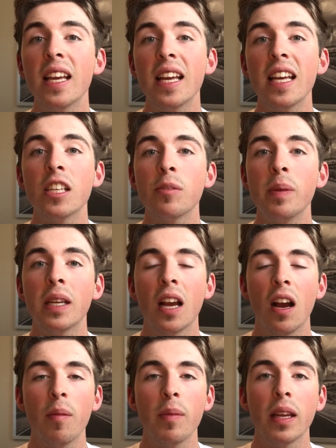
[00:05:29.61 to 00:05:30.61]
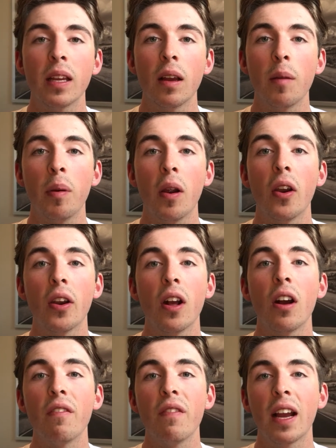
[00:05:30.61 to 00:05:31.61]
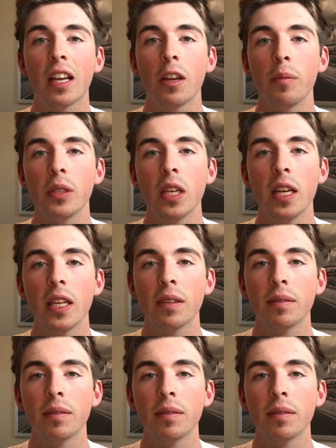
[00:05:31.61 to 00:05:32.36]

is becoming a part of that community.